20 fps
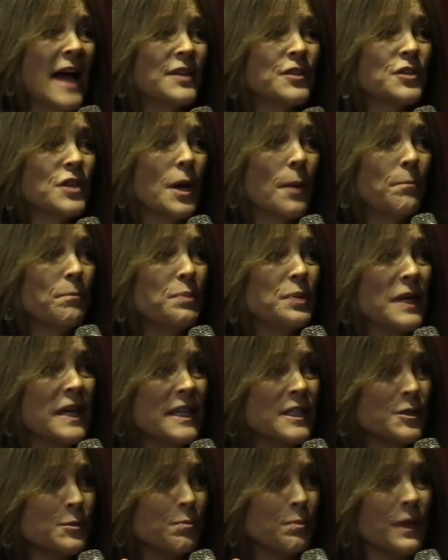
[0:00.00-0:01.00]
the
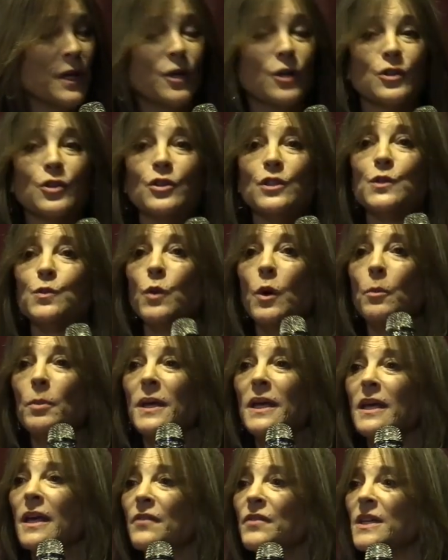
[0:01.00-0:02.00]
peace builders will be
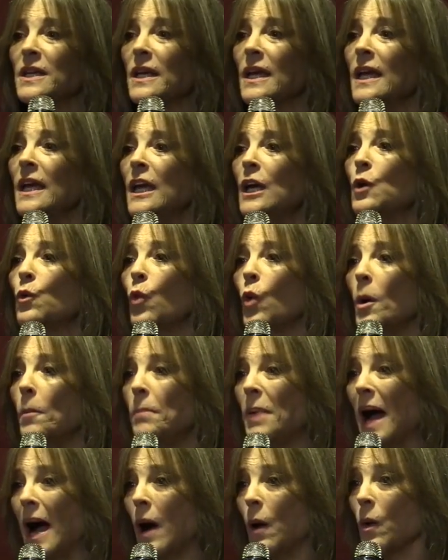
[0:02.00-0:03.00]
given equal
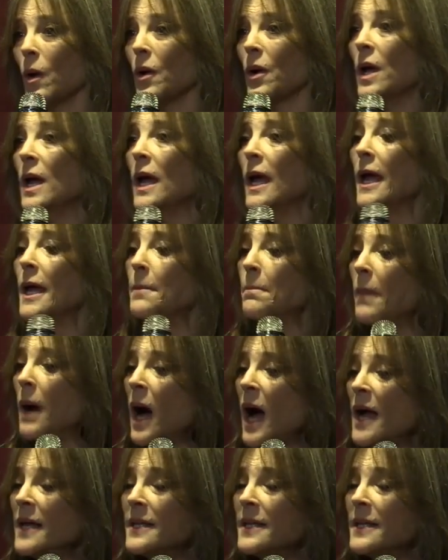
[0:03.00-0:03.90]
power. In my